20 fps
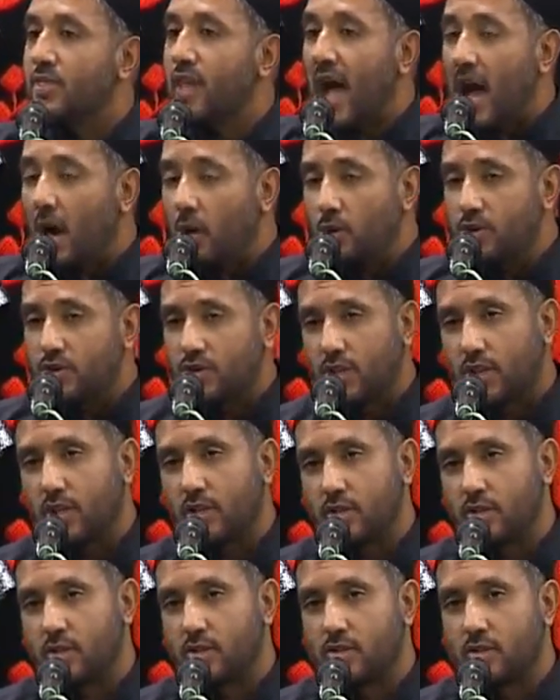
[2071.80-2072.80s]

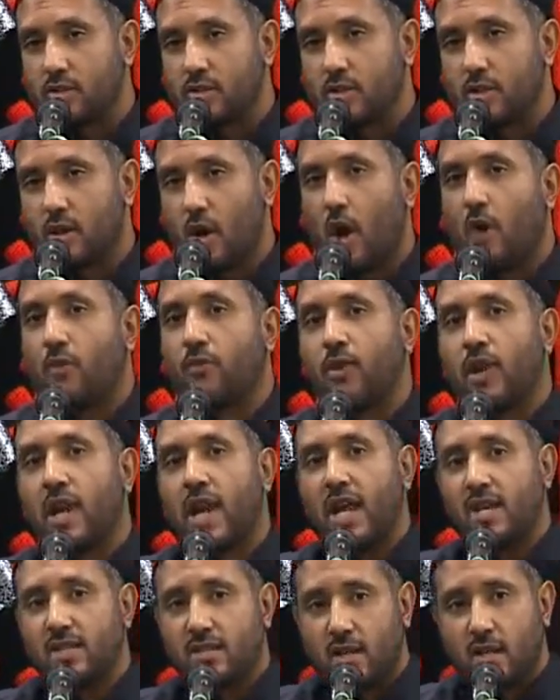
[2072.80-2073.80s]
thousands of
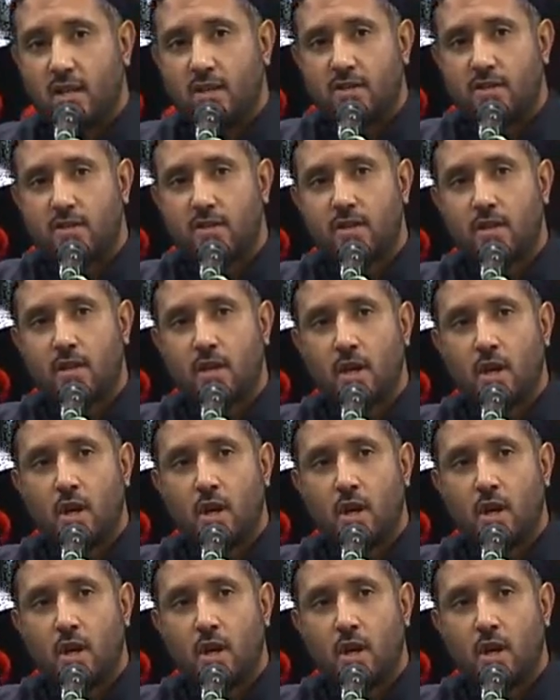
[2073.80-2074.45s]
letters